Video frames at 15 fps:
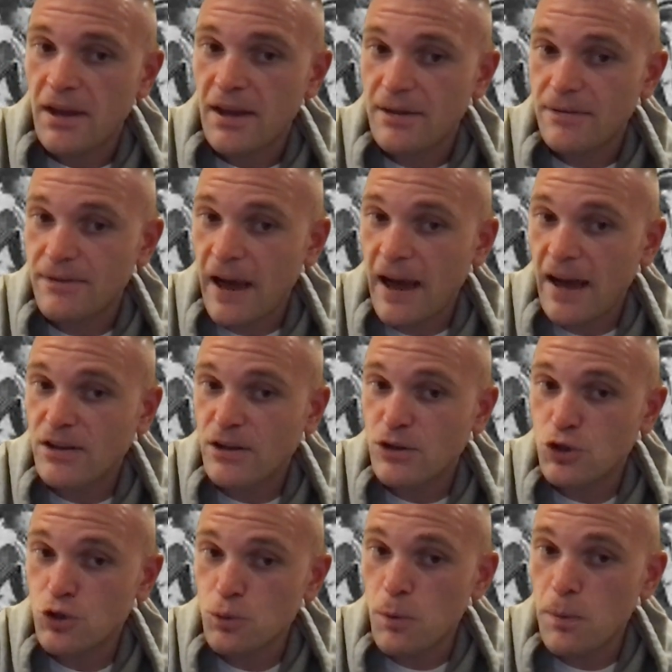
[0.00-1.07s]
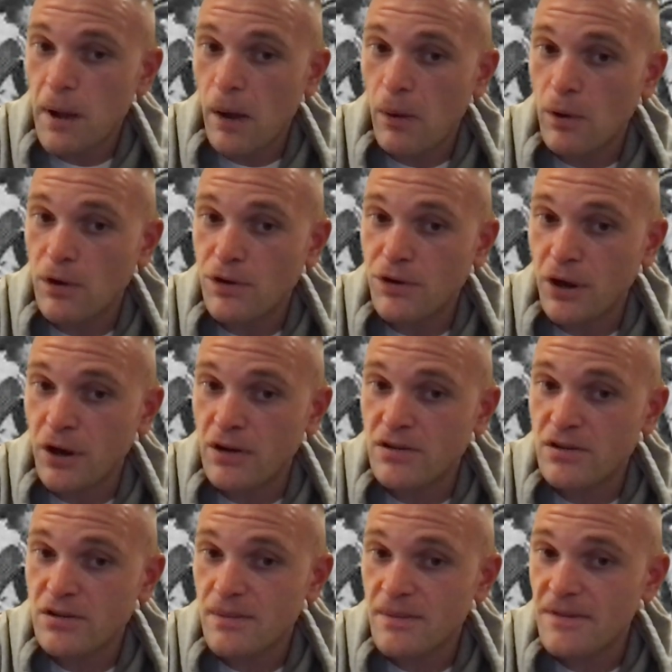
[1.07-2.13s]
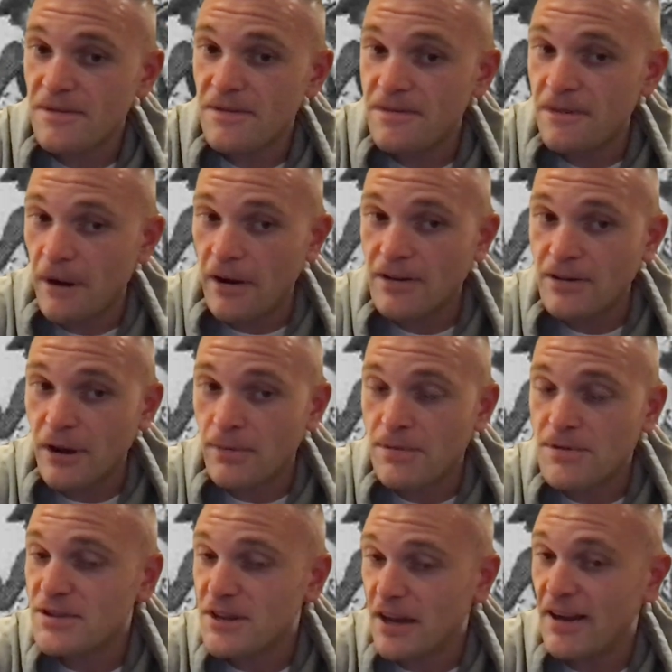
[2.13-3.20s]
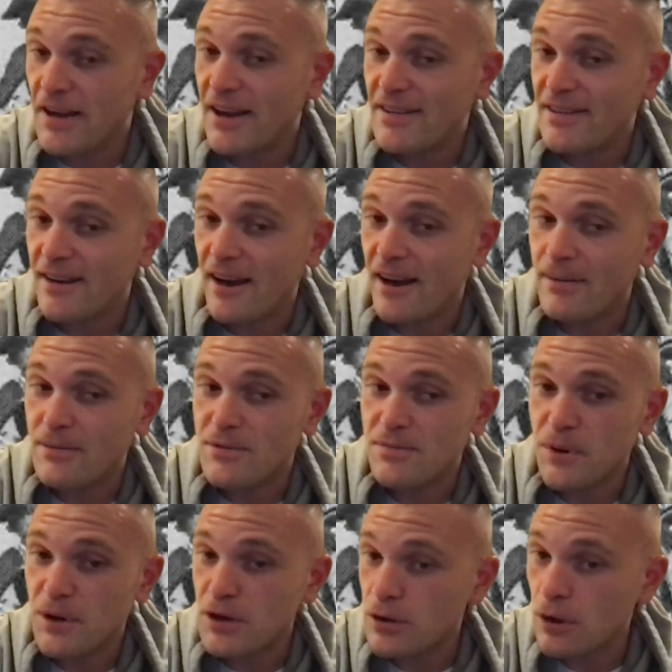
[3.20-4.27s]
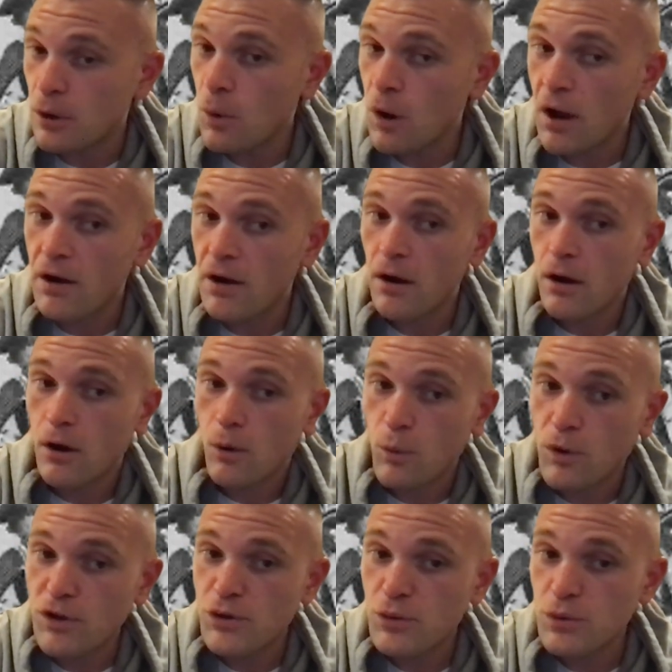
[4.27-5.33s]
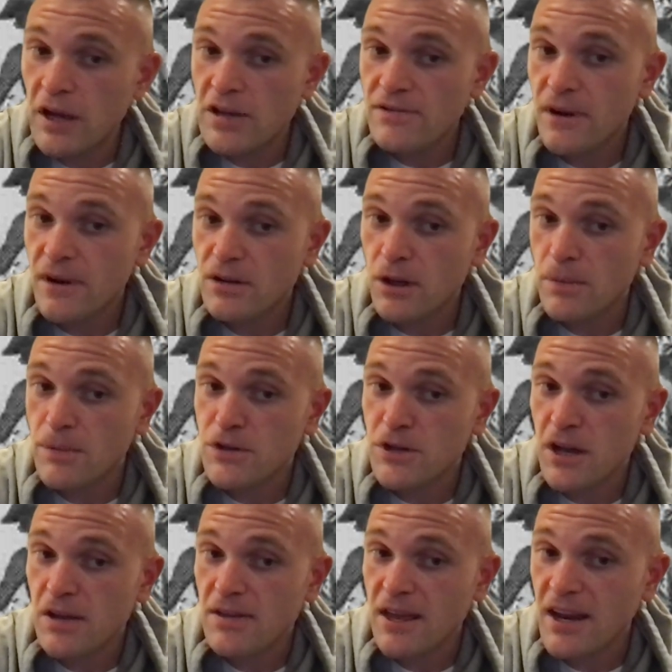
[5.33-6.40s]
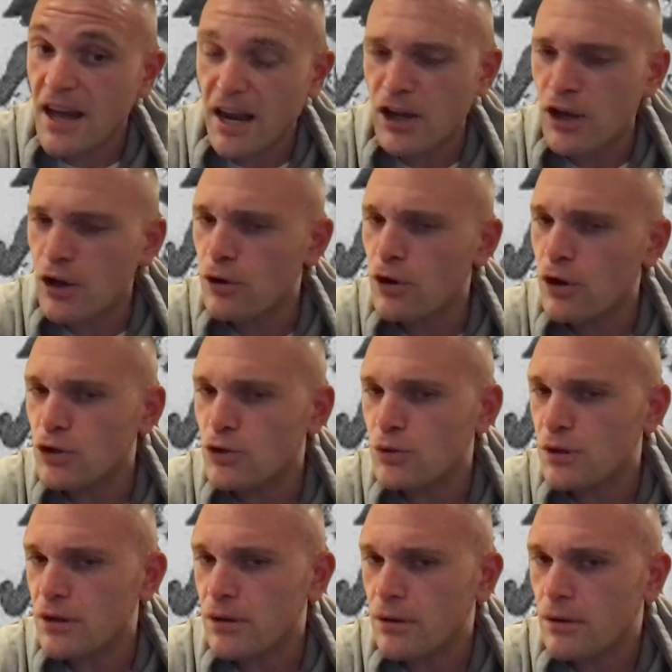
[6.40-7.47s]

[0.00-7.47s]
In fact, a superpower does some fucked up shit at times. But you know what? We do less fucked up shit than any other country.